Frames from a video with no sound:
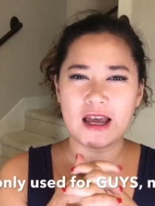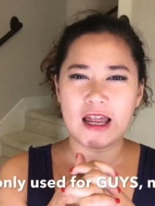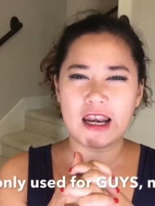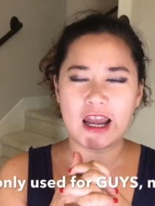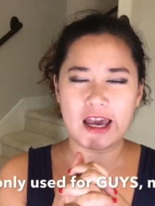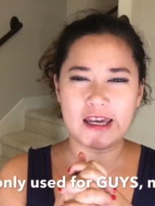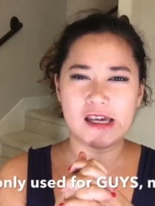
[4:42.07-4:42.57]

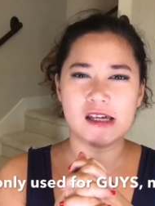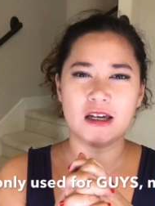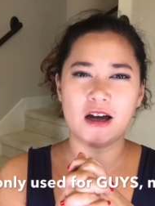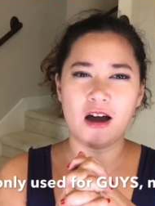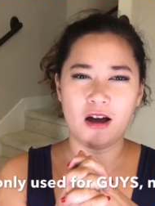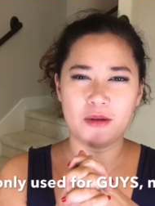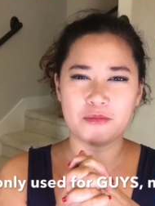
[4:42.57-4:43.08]
Like
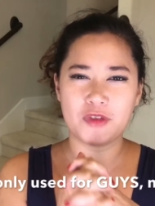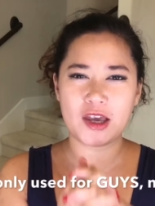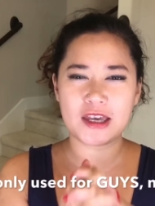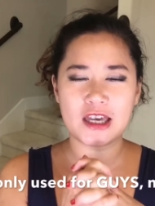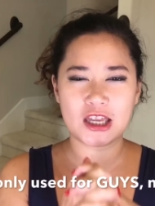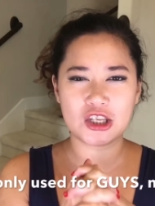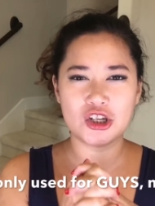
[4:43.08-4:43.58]
um, they
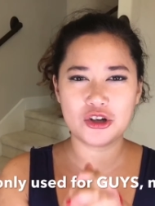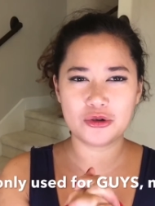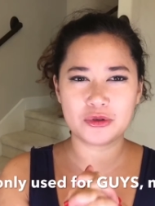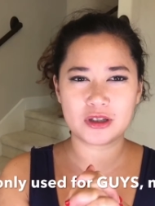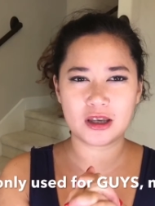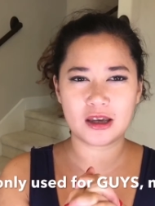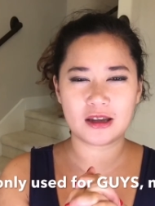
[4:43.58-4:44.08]
can
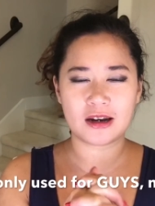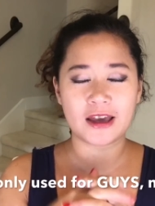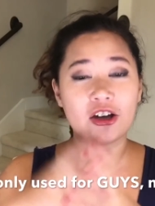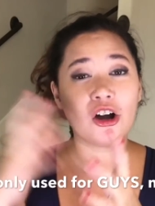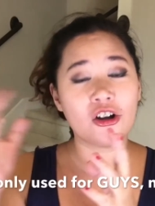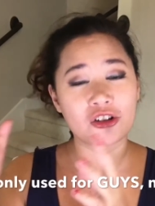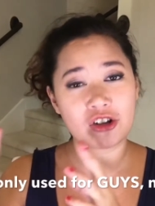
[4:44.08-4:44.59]
use it, like
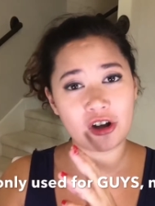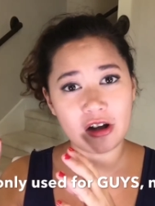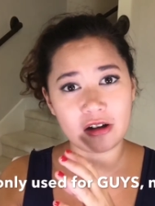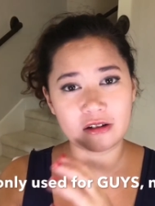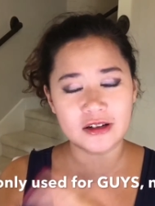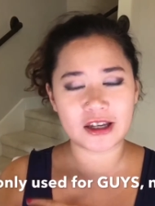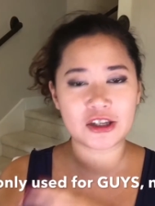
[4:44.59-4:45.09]
a
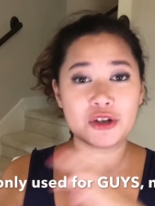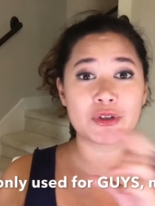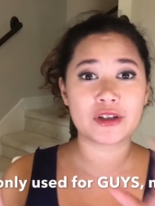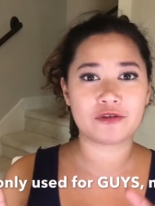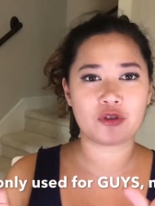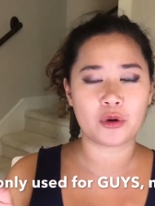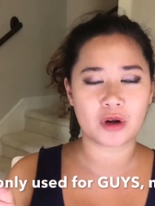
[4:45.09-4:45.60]
girl can use
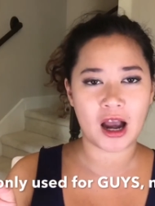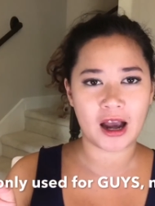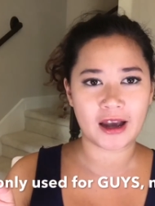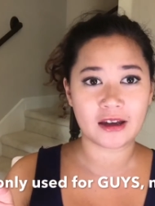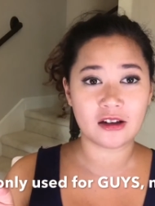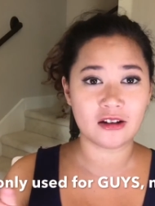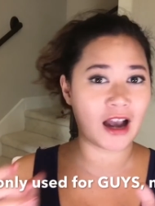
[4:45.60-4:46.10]
it for a
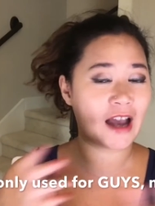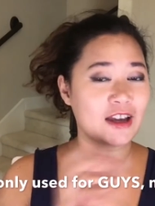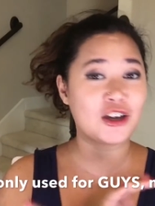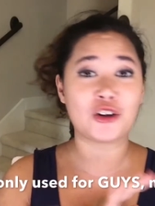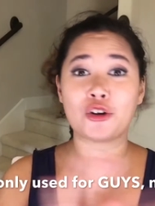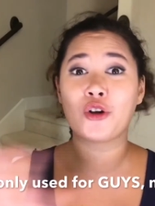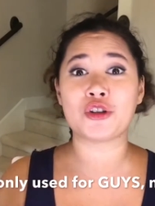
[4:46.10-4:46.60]
guy, a guy
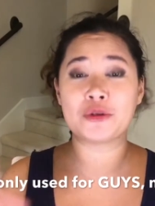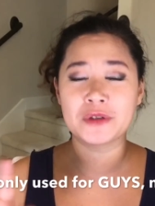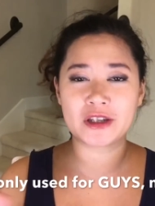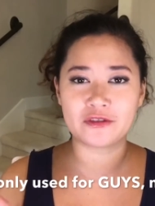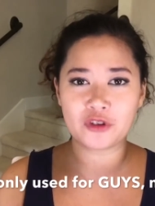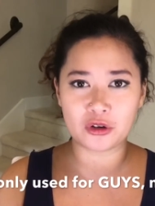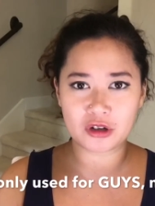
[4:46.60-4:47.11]
cannot use
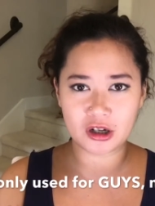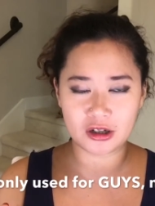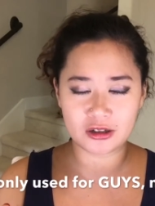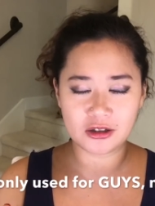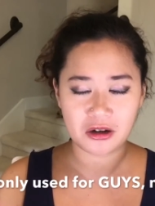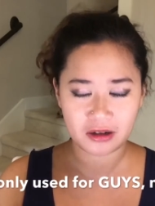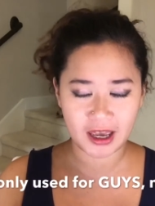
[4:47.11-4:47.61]
it for a
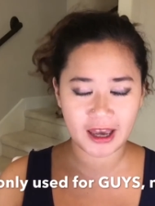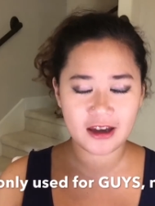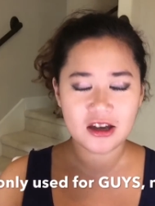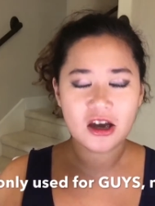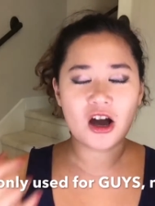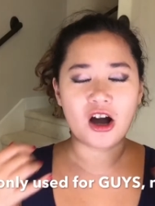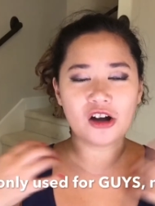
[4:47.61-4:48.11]
girl. Okay?
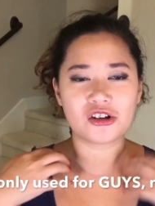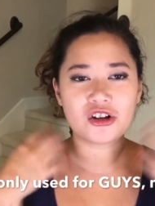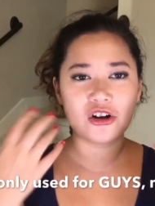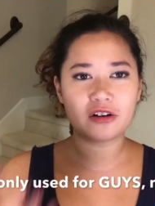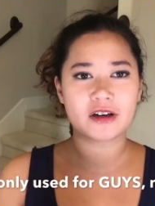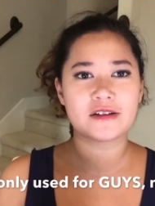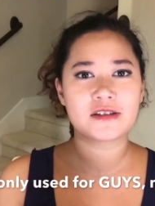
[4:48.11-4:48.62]
A
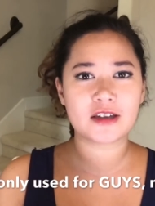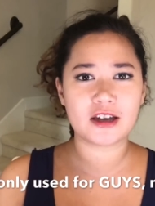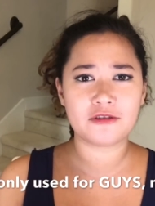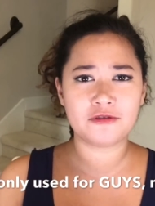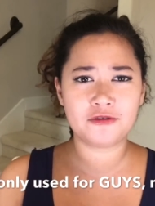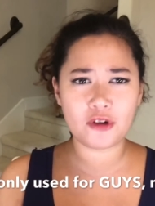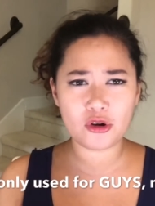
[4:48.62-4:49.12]
girl can say,
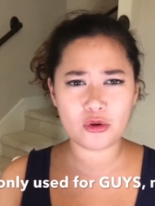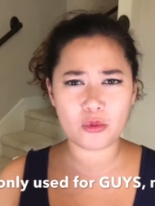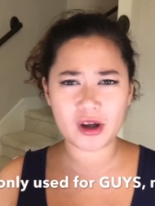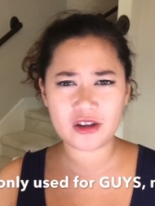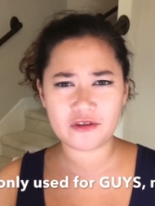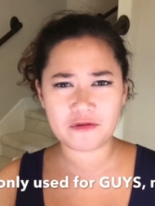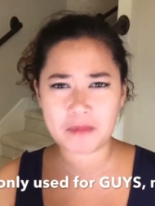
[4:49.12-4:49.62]
fool,
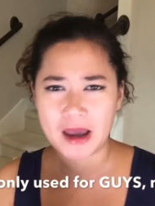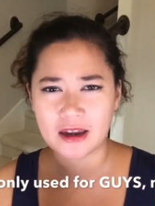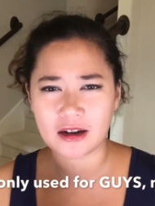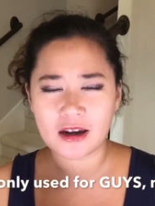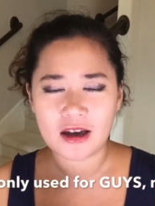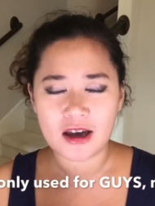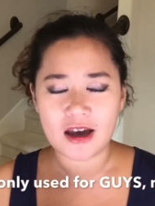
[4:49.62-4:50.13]
where you've been?